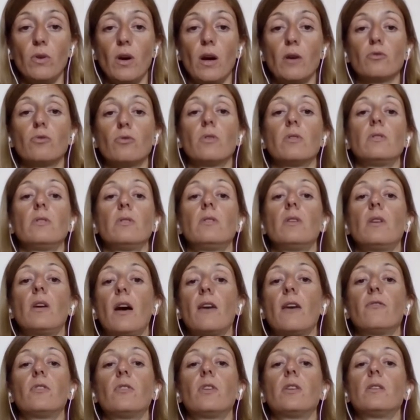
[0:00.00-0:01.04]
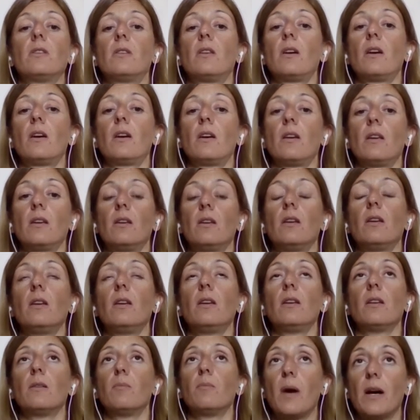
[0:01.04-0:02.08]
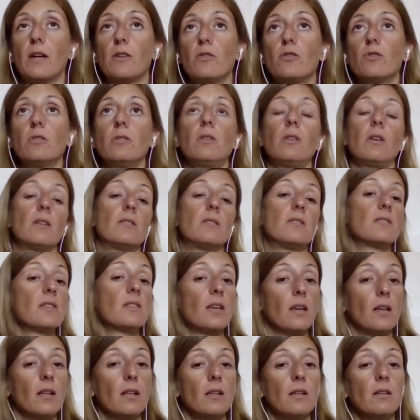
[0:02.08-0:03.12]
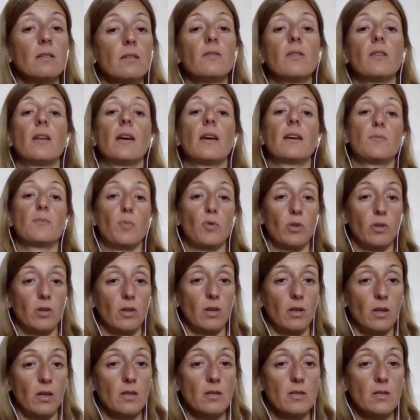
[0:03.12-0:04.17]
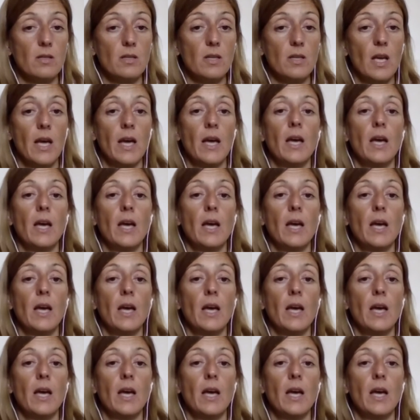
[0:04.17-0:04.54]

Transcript: authority they have the needed budget and skills and expertise,